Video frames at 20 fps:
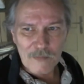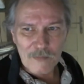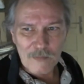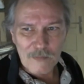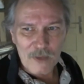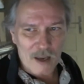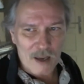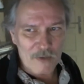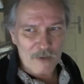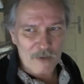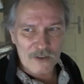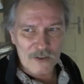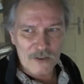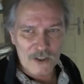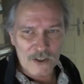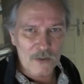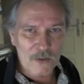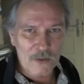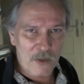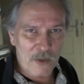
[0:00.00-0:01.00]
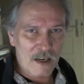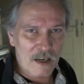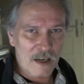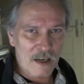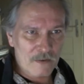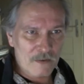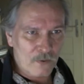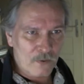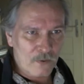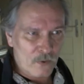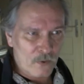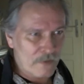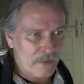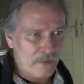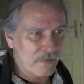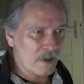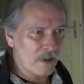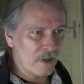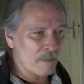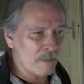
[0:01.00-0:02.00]
I mean, she paid for the
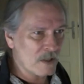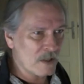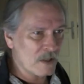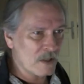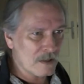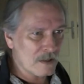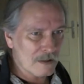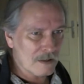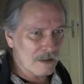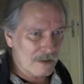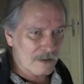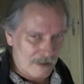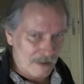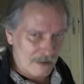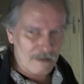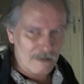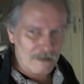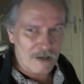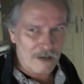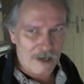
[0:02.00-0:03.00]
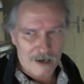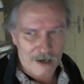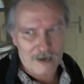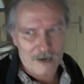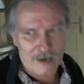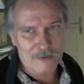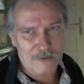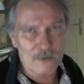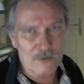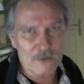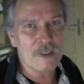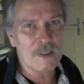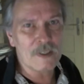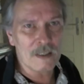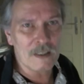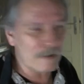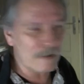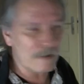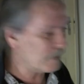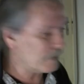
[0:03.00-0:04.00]
filament, so I have to
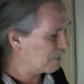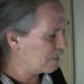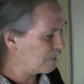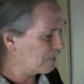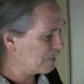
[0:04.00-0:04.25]
deliver.